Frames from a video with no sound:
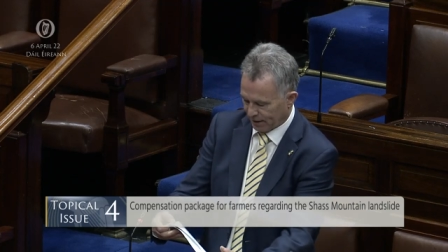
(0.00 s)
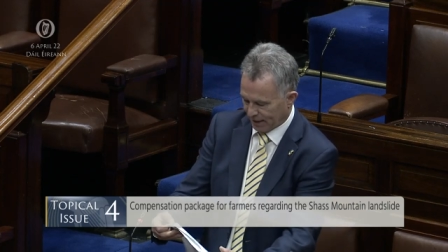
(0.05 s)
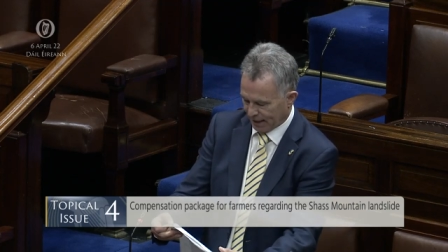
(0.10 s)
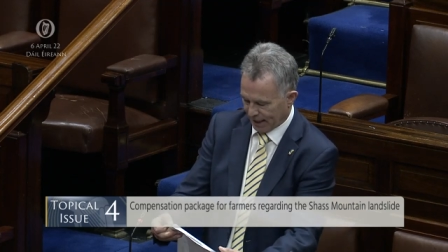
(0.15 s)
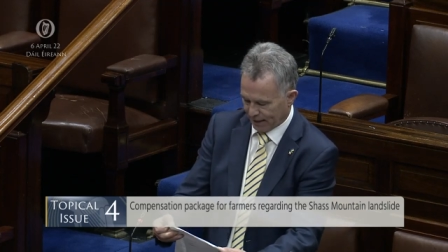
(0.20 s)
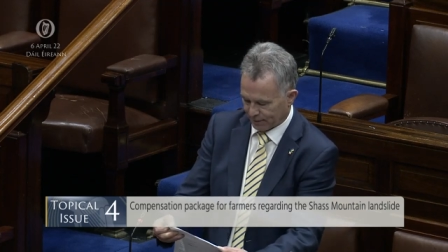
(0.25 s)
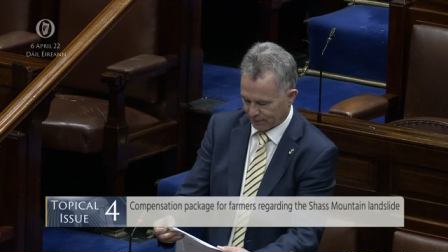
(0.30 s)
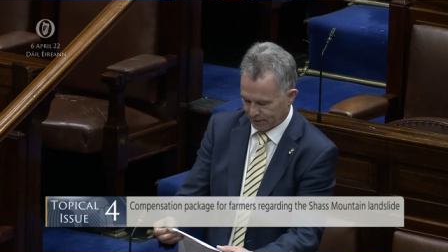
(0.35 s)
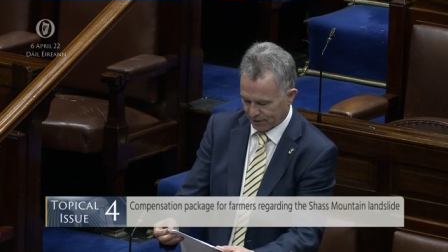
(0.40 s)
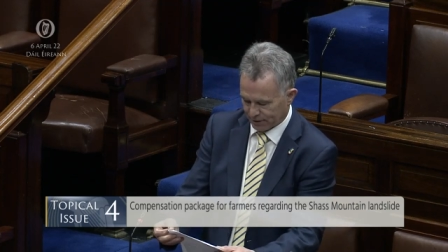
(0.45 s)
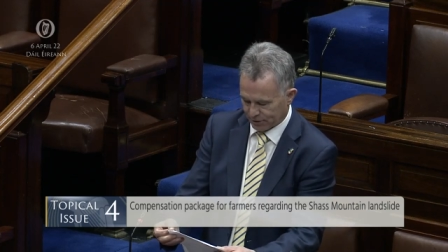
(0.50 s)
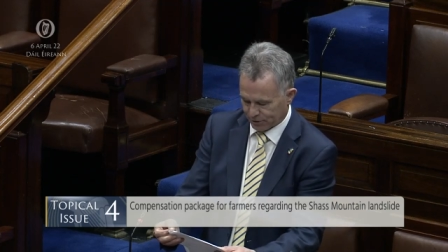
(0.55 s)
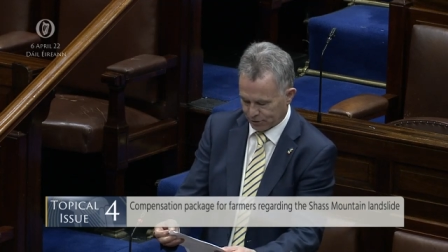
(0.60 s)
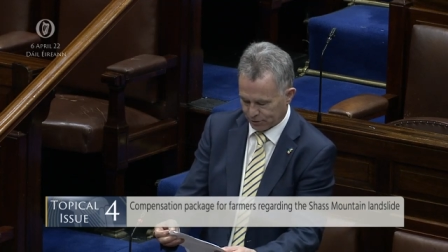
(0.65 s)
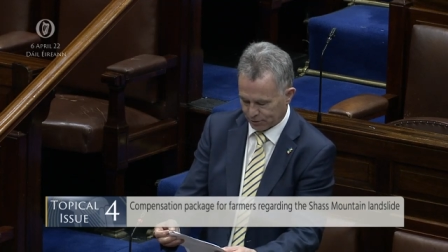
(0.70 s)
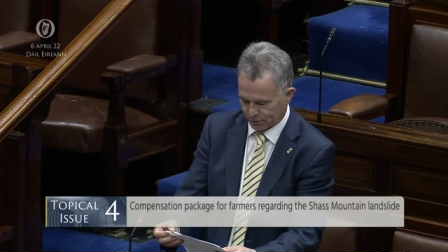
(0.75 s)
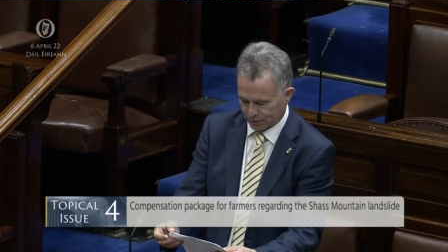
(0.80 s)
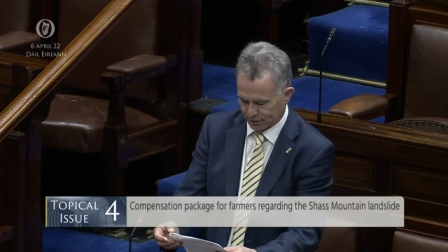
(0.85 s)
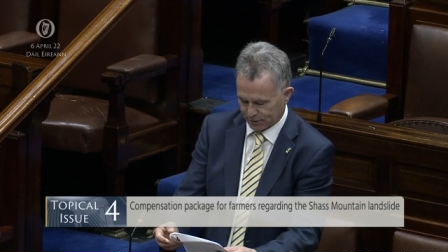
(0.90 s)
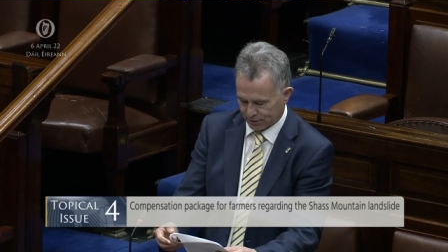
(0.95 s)
and will
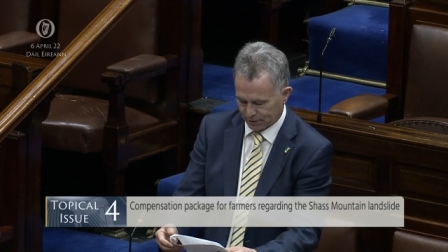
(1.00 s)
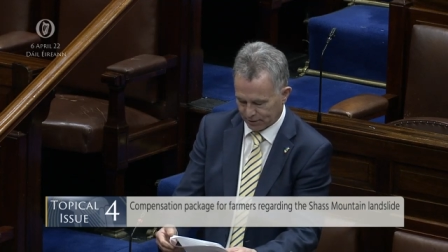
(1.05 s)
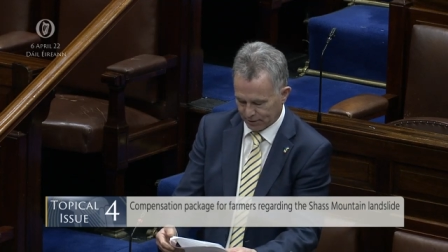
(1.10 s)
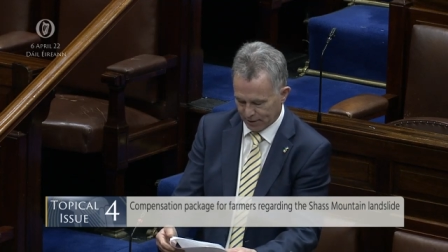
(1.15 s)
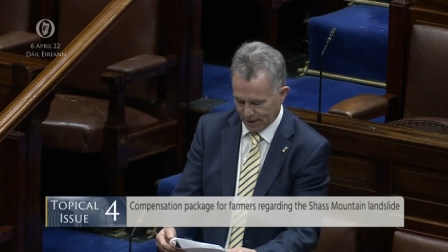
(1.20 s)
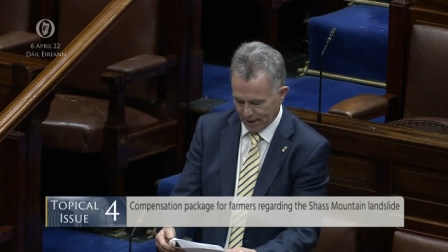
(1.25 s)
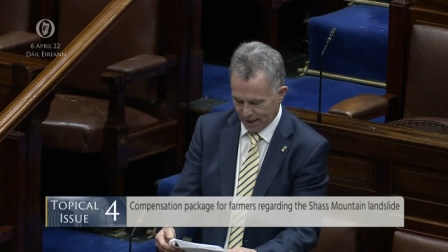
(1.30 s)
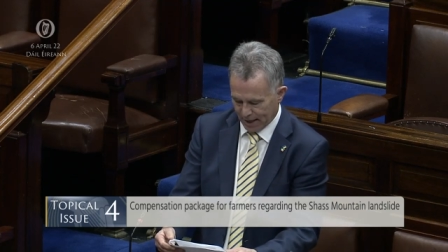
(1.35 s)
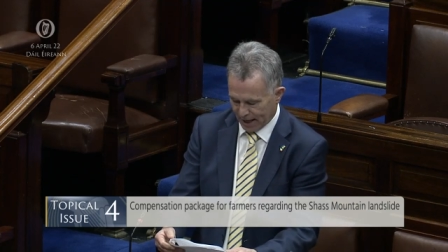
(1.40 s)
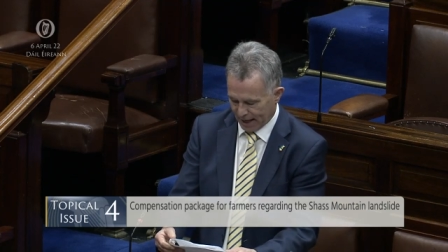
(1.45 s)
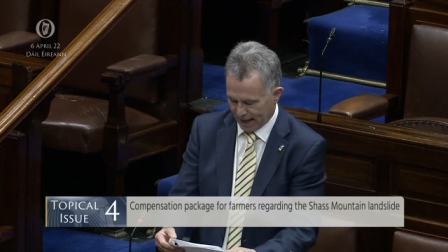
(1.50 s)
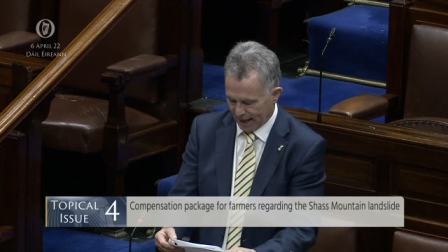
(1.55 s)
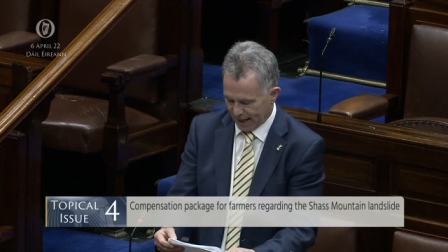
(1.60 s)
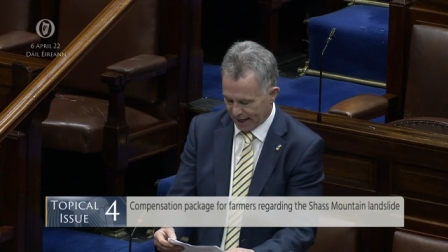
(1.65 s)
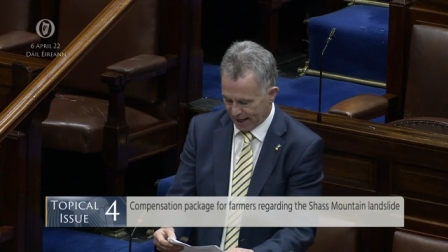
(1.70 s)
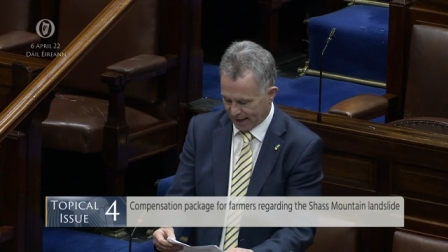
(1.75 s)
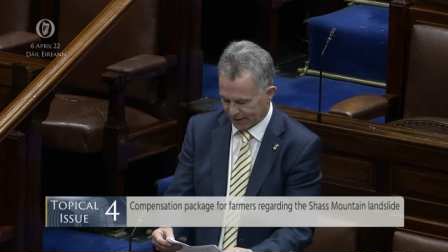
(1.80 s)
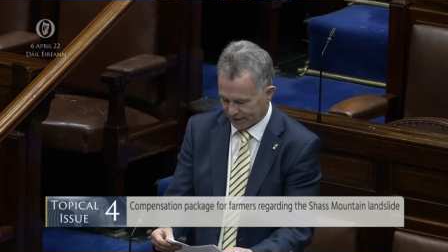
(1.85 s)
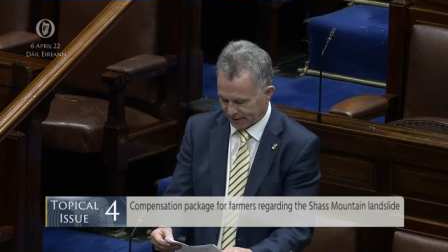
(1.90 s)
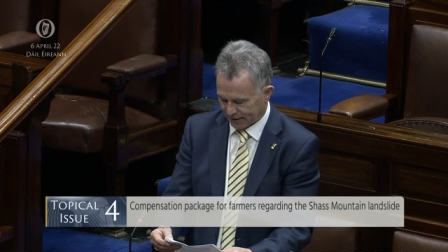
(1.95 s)
ensure the
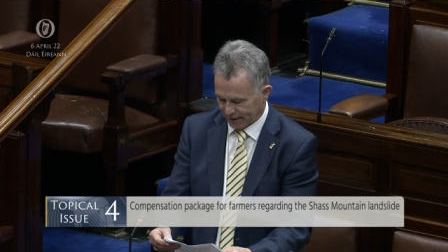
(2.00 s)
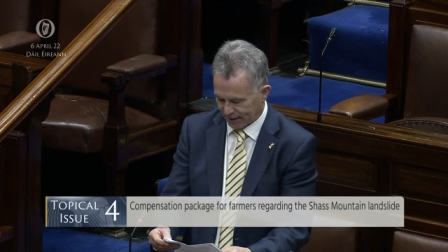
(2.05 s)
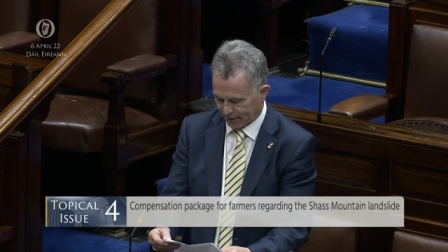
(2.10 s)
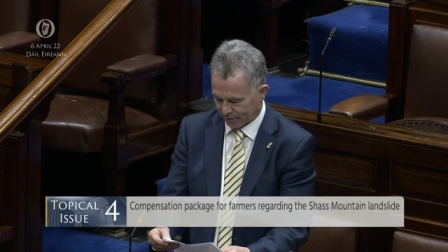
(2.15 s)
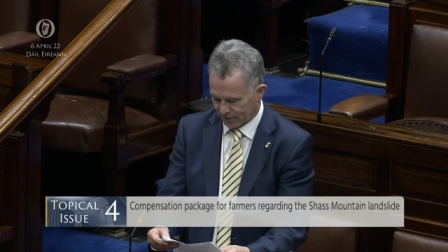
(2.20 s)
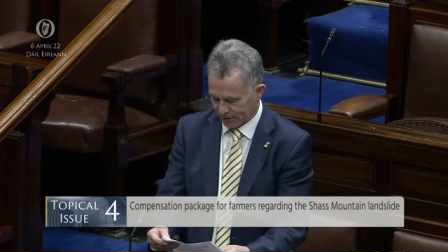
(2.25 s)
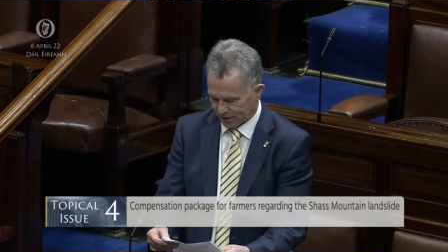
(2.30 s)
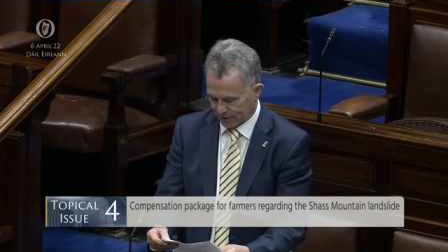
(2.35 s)
and he will